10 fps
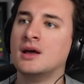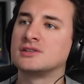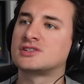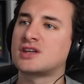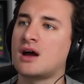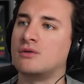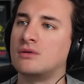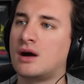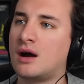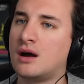So,
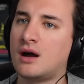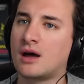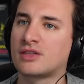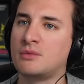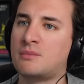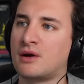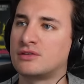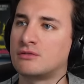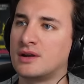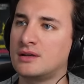uh, I think we
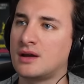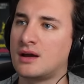both agree.